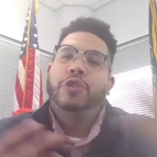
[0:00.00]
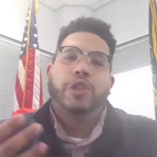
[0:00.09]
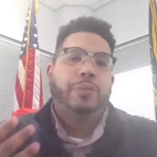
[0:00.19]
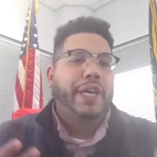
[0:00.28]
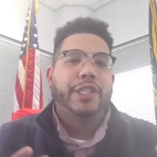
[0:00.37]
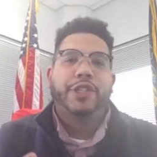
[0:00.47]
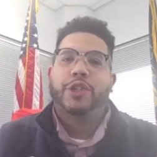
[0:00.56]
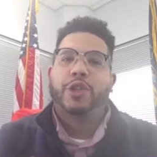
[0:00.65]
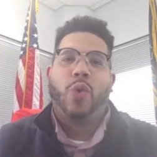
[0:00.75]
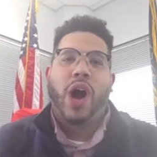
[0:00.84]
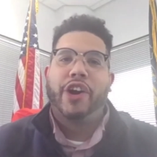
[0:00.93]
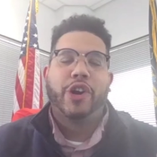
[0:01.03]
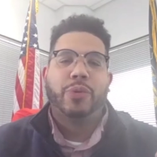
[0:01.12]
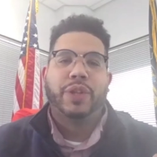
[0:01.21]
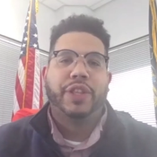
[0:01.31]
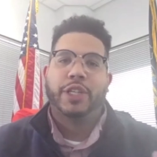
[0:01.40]
you're speaking to the choir
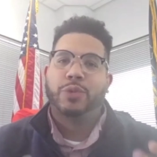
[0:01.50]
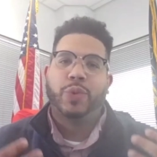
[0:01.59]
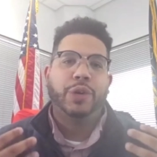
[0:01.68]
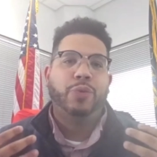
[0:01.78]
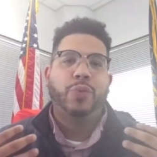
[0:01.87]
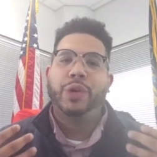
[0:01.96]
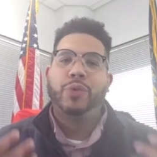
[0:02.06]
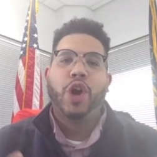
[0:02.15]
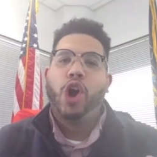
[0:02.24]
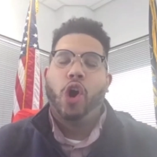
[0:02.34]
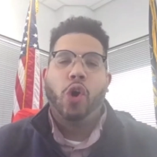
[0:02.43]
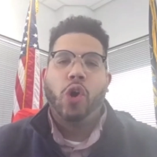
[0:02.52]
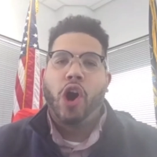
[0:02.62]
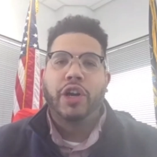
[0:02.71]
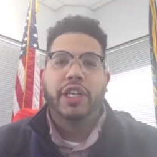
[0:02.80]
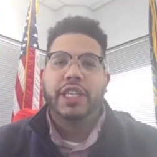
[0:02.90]
here with us. We we
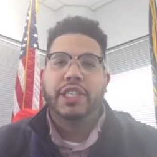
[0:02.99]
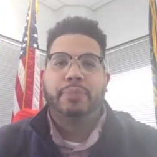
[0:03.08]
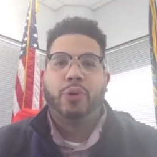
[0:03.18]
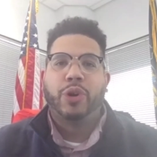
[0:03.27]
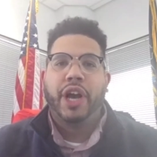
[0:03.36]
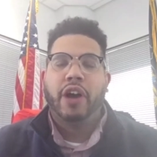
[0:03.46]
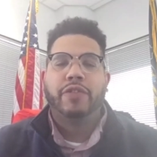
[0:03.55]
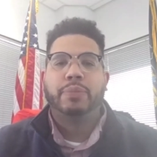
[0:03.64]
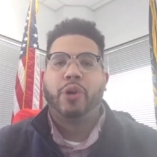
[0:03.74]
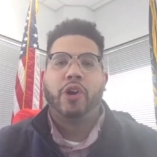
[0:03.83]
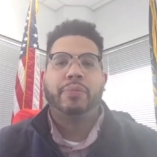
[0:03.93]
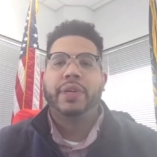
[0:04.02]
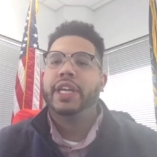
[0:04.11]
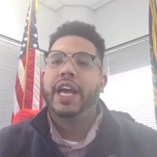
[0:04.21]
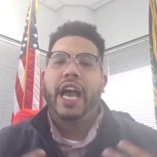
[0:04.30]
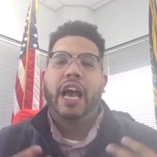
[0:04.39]
wholeheartedly support the health
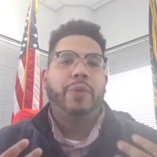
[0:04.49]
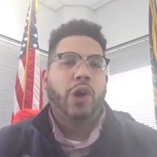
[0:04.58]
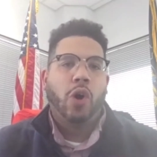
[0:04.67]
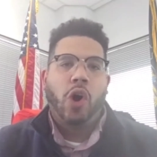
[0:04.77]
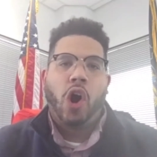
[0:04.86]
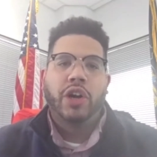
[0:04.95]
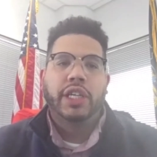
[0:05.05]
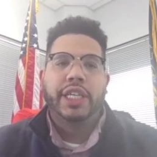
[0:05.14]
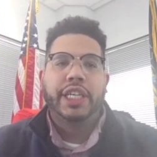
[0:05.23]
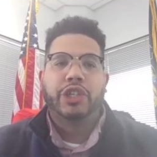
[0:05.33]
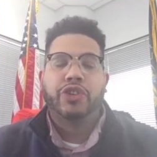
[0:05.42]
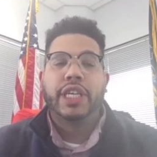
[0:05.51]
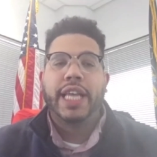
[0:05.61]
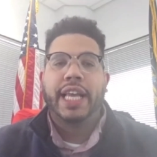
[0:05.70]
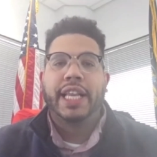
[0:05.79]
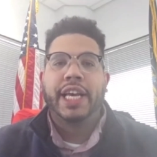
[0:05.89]
department, and we wholeheartedly
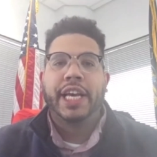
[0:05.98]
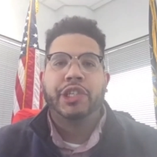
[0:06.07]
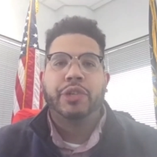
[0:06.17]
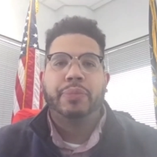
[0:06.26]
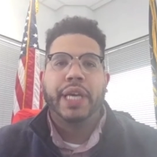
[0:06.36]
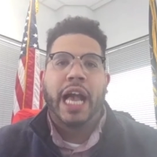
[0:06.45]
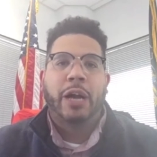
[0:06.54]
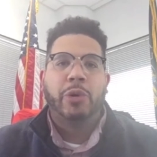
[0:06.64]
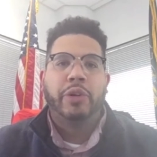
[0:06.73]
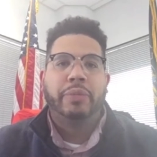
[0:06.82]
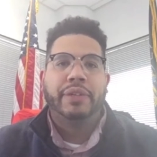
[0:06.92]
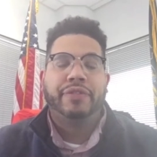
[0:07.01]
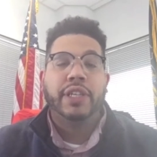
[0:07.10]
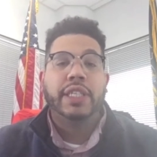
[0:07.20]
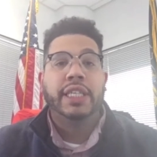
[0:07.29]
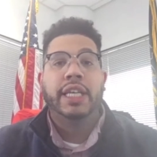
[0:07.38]
agree that it, it should be equitably
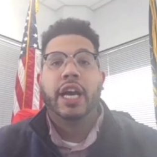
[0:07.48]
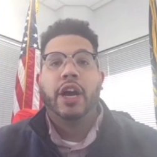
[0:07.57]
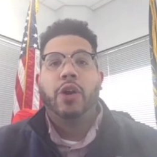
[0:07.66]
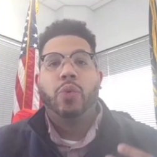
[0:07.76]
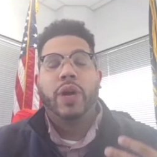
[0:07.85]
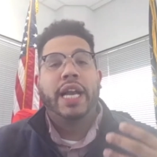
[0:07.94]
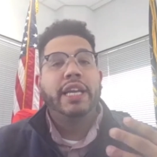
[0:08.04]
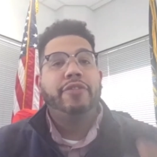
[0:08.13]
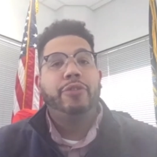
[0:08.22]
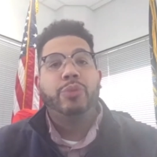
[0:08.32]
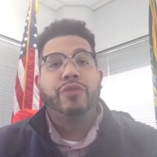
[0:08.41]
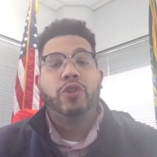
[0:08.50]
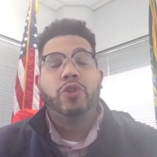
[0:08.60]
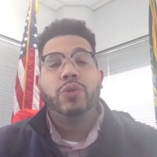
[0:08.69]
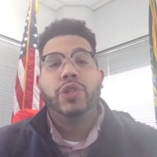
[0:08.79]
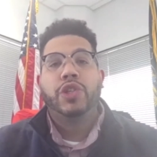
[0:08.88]
funded. What I need from your
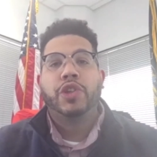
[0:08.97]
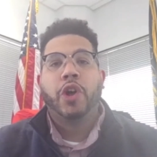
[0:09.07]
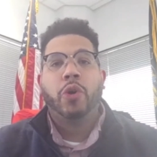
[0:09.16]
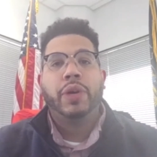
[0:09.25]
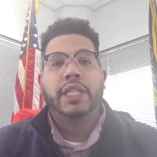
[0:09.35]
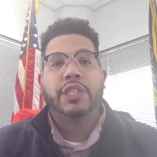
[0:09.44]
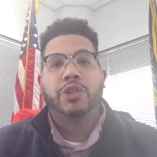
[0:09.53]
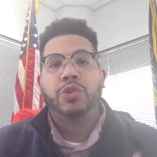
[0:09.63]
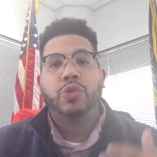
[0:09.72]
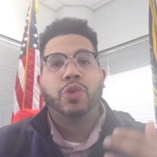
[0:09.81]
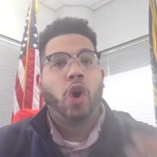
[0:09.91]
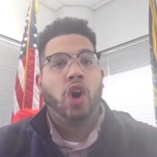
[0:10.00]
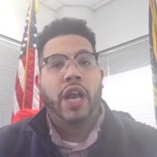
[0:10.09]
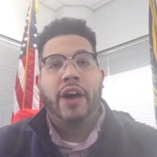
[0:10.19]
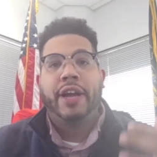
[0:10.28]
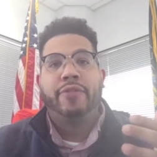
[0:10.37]
viewers, though, is to
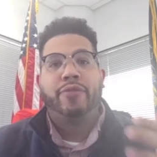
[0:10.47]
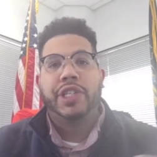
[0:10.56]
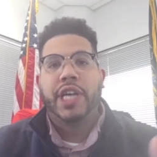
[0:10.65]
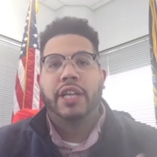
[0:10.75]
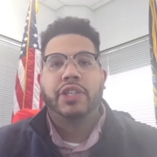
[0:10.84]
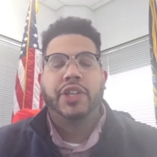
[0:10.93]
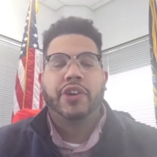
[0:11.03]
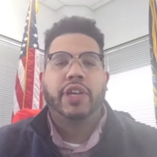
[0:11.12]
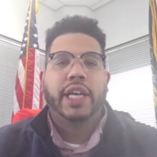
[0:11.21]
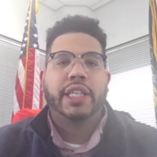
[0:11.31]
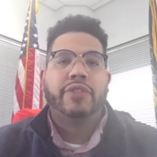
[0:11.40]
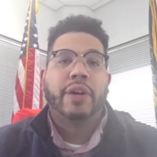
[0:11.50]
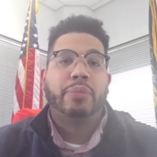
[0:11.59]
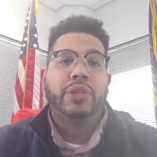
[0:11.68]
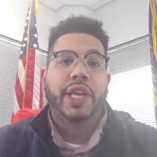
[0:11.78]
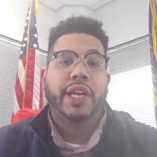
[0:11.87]
call out and reach out to their elected
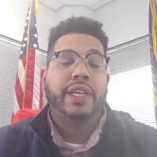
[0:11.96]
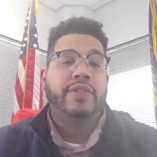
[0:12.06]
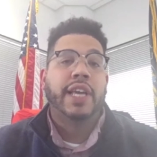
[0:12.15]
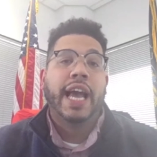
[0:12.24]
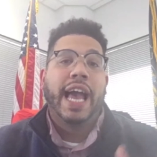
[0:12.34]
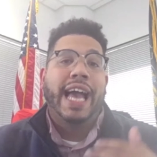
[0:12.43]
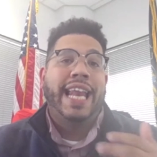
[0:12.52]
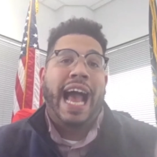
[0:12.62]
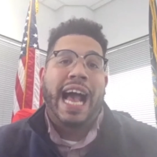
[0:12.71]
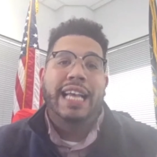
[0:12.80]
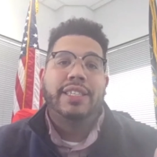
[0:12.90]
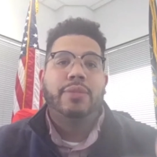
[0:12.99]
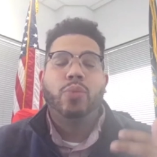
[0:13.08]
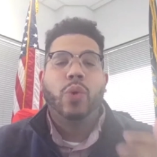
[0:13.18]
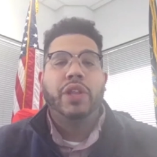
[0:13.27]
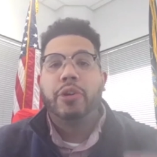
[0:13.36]
representatives and ask
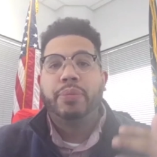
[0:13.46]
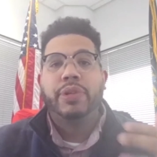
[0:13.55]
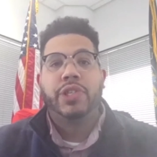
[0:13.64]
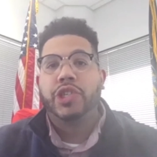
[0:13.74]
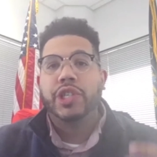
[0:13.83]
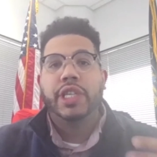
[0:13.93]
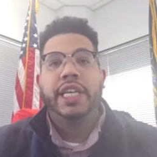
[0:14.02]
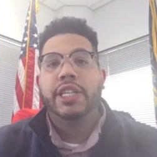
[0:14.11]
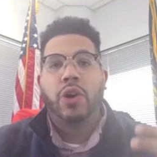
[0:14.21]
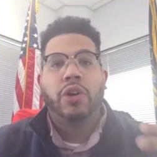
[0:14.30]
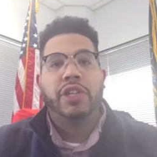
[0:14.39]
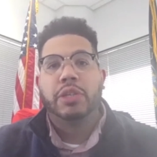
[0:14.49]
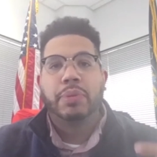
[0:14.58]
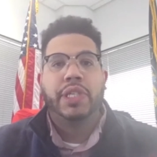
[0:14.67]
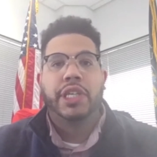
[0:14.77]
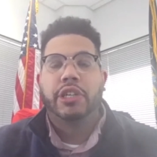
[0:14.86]
them what their position is on
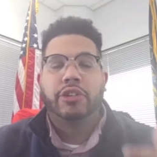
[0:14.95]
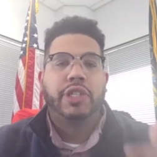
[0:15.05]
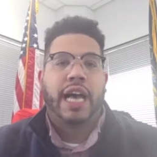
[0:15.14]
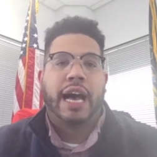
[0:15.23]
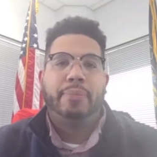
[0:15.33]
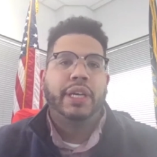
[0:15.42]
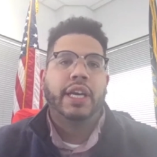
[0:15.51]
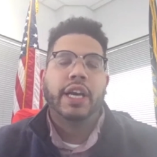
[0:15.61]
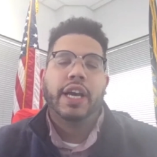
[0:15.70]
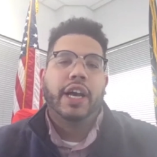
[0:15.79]
this particular topic.